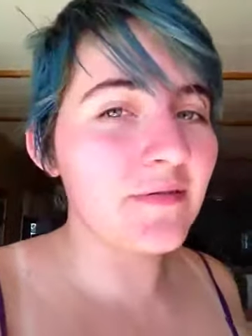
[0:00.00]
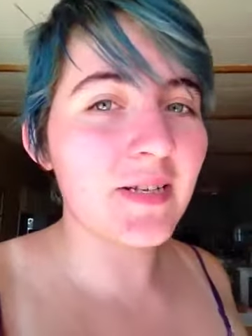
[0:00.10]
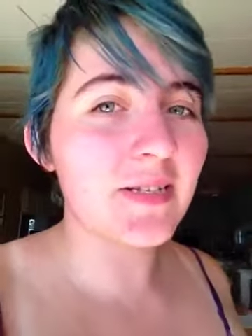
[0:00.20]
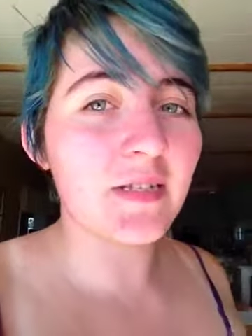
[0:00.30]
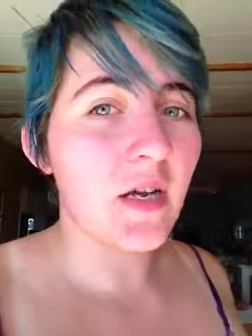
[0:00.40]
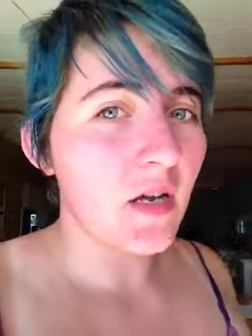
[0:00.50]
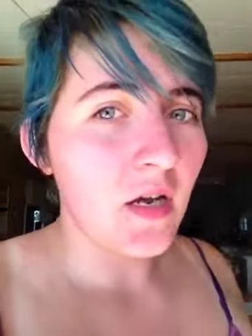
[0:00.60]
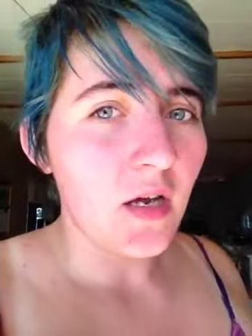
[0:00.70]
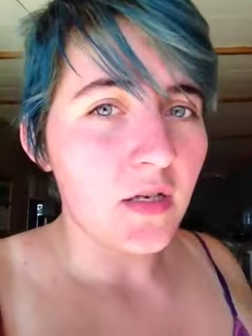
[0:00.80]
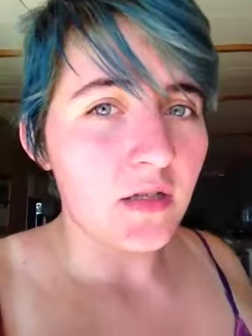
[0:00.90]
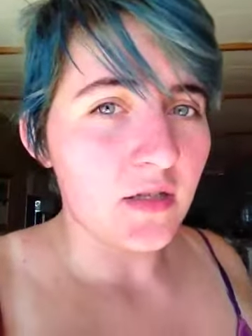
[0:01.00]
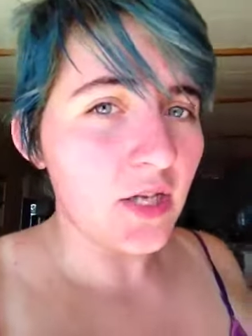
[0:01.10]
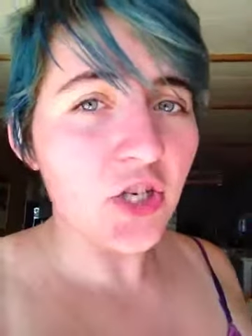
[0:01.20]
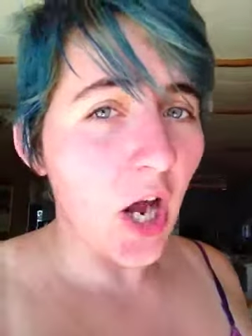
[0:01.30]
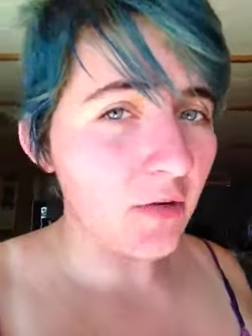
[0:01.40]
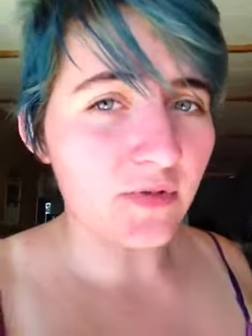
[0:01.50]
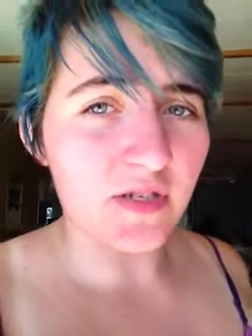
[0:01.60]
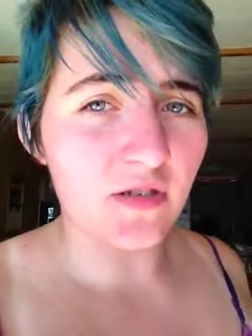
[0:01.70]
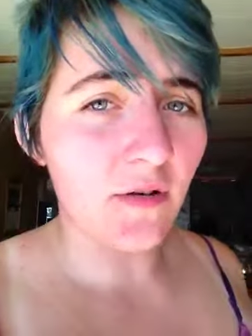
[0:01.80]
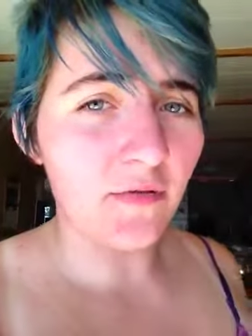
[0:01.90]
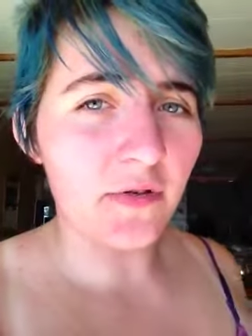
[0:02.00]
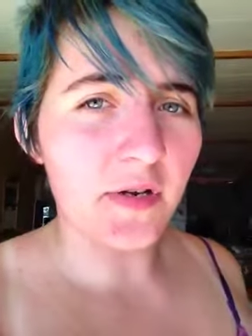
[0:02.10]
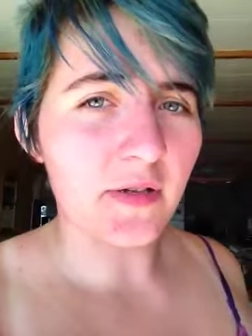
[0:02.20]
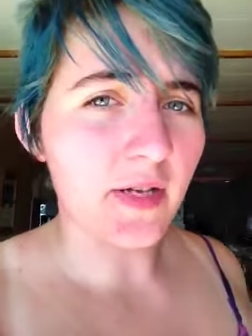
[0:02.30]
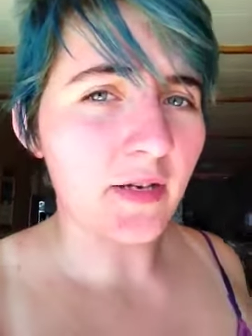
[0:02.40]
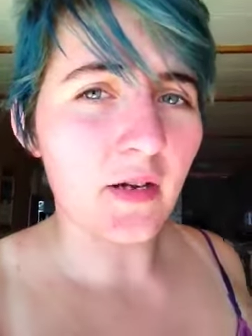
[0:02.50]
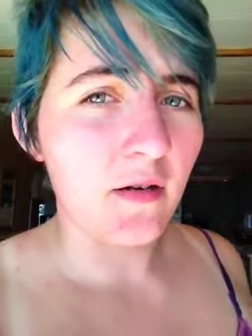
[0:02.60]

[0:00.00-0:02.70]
was that child was suffering like